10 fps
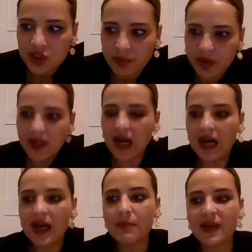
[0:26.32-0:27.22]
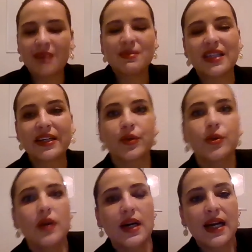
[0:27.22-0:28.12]
Bobby, my name is Leonore
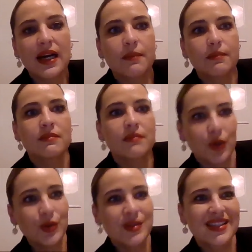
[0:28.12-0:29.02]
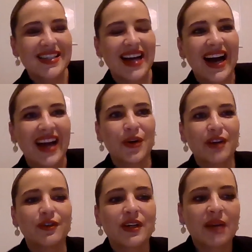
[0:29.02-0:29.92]
Lotz. I work for
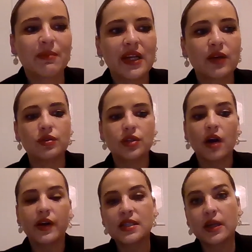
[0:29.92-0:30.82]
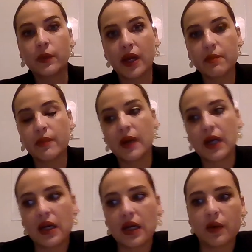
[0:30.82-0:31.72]
a company called RSA Web.
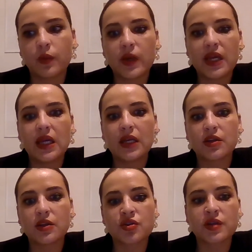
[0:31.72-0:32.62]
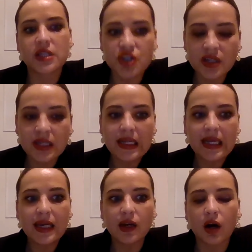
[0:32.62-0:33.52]
We traditionally
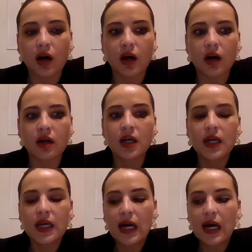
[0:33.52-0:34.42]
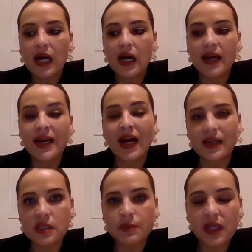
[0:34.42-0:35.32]
are an
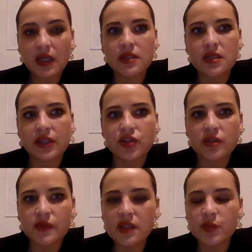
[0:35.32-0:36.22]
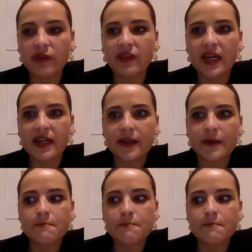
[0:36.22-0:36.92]
ISP, an internet services provider.